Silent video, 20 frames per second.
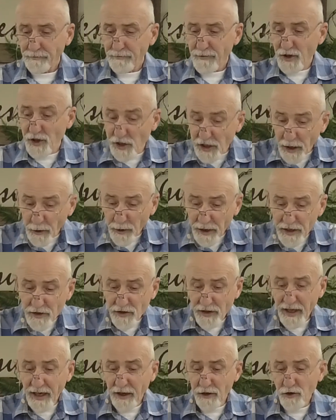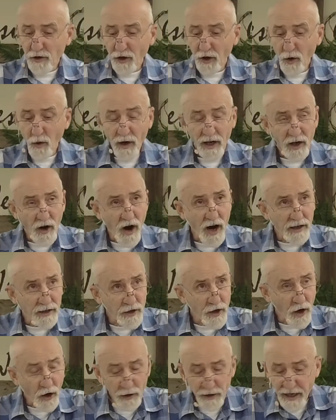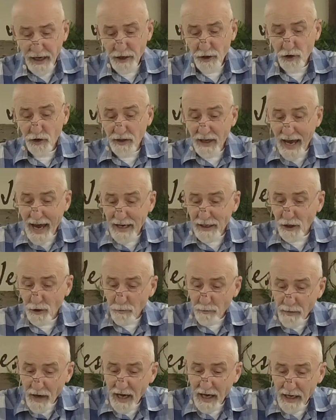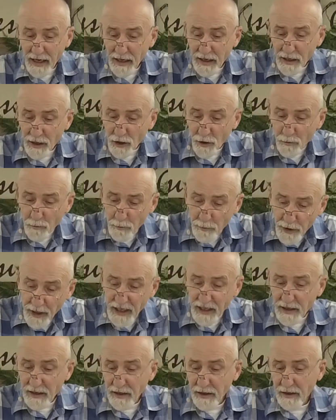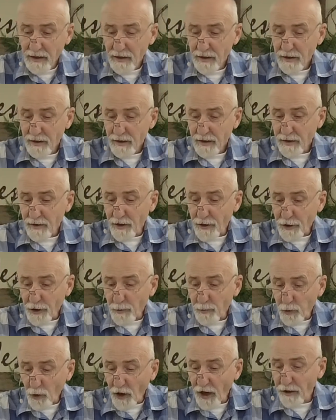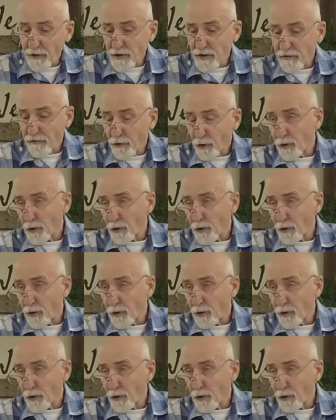Serious things are going on in our nation, and it may be that the prayers of